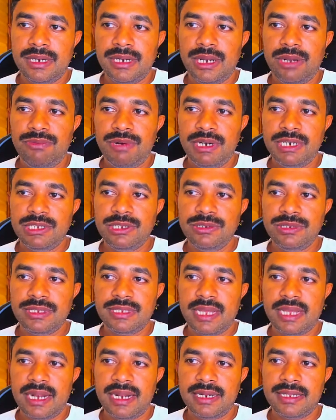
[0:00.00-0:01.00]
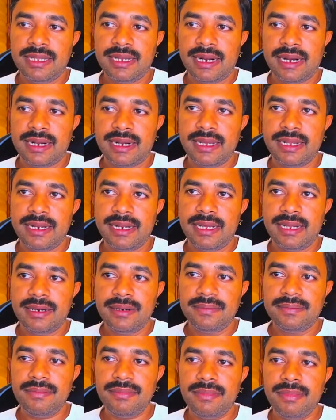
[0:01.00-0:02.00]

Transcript: Now once you select the container,